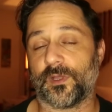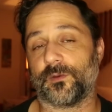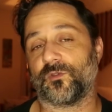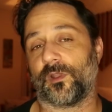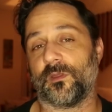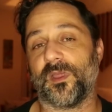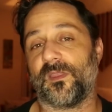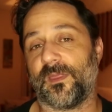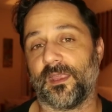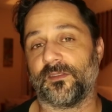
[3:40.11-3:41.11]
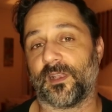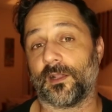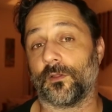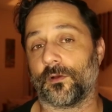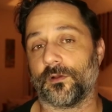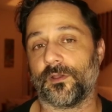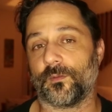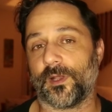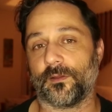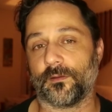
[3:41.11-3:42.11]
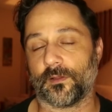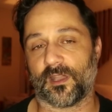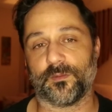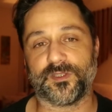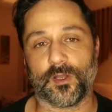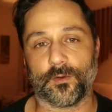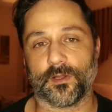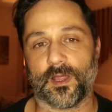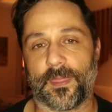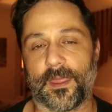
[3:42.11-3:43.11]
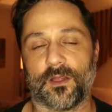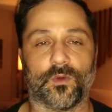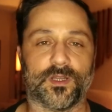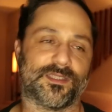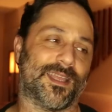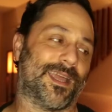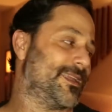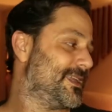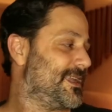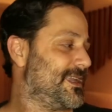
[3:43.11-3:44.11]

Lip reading: That was one of the big things that I learned in reading a lot of the material out there, was that